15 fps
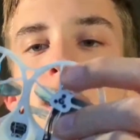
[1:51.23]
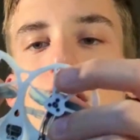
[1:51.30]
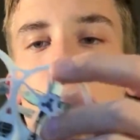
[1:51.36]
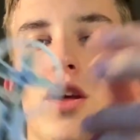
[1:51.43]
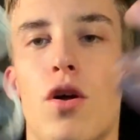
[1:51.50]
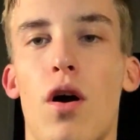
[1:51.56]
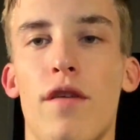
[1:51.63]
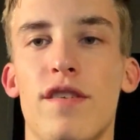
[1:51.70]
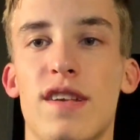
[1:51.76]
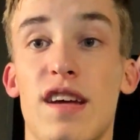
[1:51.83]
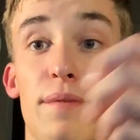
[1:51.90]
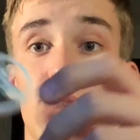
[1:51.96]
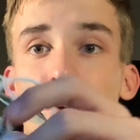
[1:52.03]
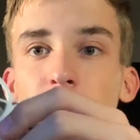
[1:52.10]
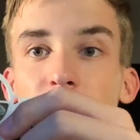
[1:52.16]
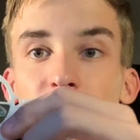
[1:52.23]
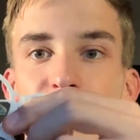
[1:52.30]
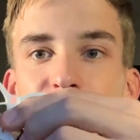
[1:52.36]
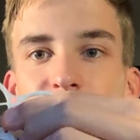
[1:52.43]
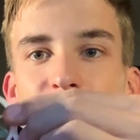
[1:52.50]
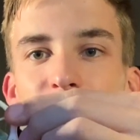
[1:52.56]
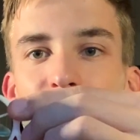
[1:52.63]
you know, obviously I've been
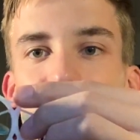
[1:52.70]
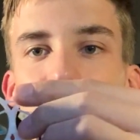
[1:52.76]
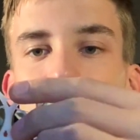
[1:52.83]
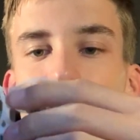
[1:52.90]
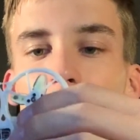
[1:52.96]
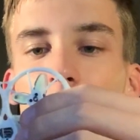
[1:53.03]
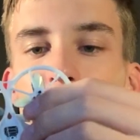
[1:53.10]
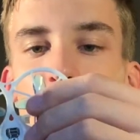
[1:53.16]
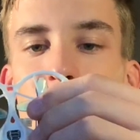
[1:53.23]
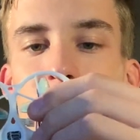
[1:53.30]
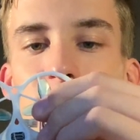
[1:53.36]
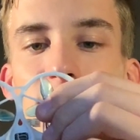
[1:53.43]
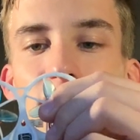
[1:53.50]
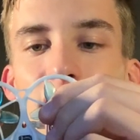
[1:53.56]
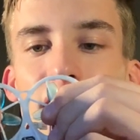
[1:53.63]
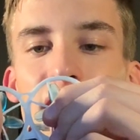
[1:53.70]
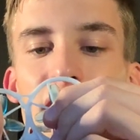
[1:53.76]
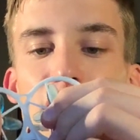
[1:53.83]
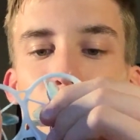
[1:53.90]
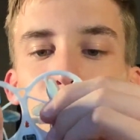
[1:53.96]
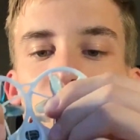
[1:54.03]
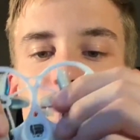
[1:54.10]
crashing it and things like that
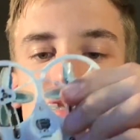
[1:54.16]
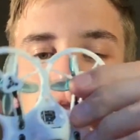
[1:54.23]
happen.